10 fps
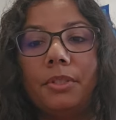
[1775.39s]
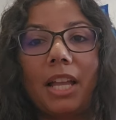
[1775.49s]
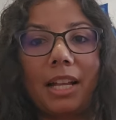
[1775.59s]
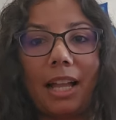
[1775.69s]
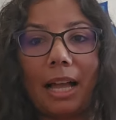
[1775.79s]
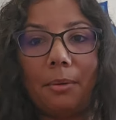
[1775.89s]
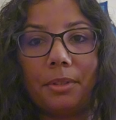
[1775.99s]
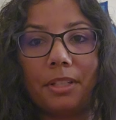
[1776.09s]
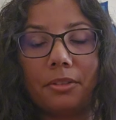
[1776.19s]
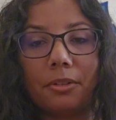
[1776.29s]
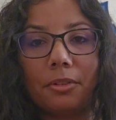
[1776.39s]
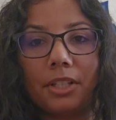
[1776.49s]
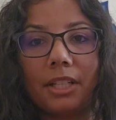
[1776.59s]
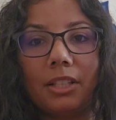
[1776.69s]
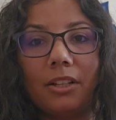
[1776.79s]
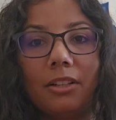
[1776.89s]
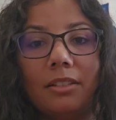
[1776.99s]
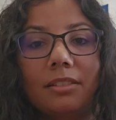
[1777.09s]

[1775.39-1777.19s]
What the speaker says: check out these crochet alongs.